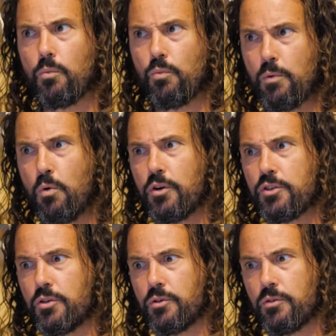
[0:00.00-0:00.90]
we
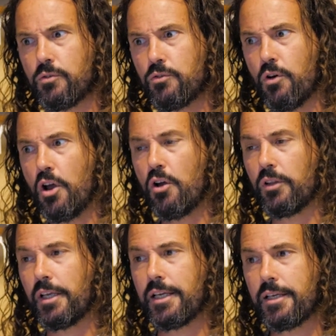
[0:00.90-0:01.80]
want not
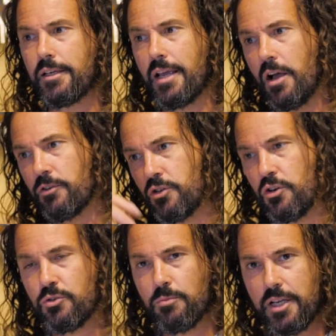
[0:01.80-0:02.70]
only our
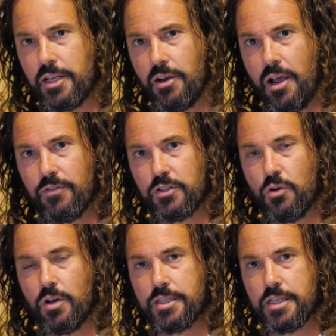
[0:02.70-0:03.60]
social media
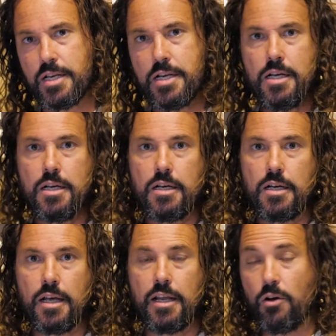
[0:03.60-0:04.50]
advertising
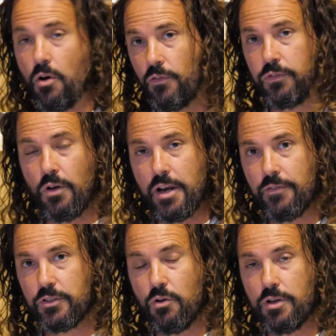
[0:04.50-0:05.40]
and our offline
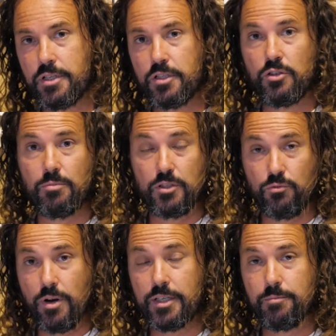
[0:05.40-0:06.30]
advertising to be
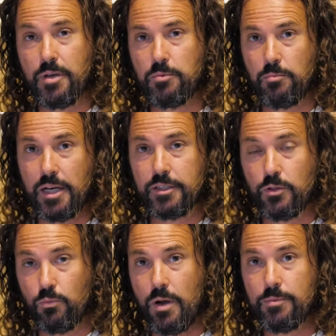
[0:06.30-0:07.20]
directing people back to
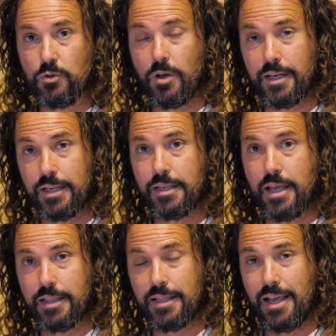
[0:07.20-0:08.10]
the website
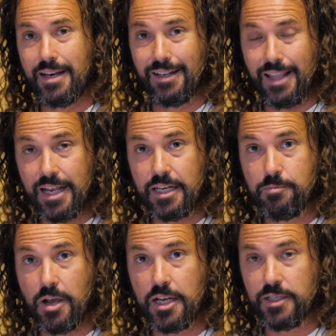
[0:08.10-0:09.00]
and a
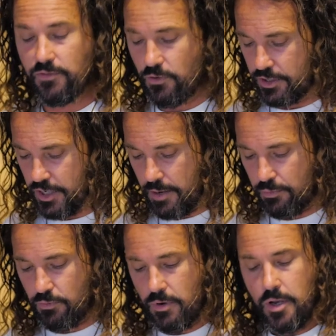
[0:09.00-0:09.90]
landing page, for
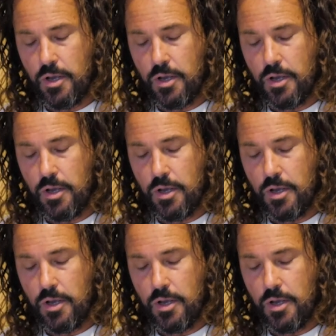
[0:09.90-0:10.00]
example,